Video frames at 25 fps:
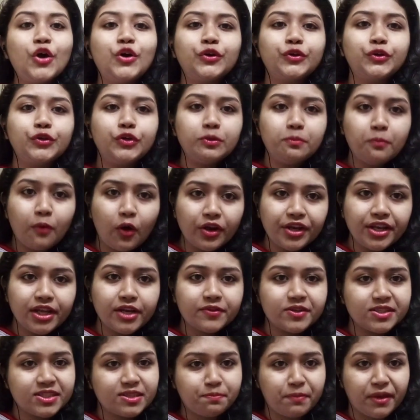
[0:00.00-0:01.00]
Good morning,
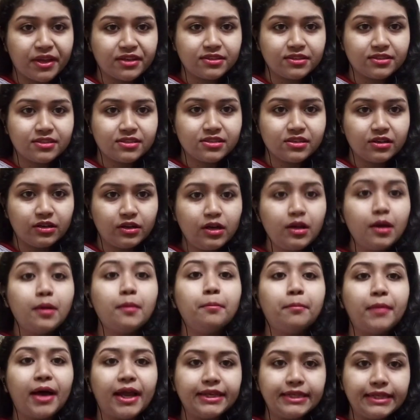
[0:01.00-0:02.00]
respected sir.
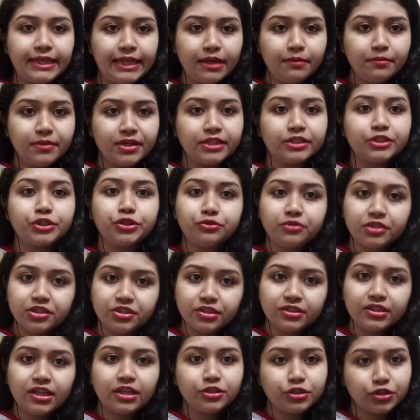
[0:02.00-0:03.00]
My name is
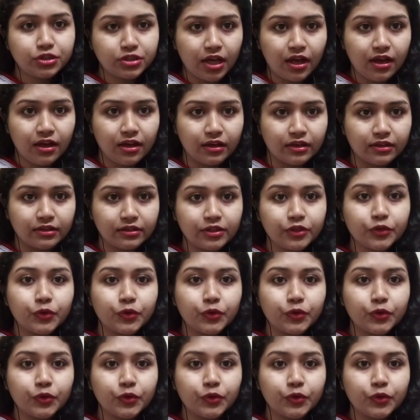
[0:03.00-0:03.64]
Srijeeta Saha,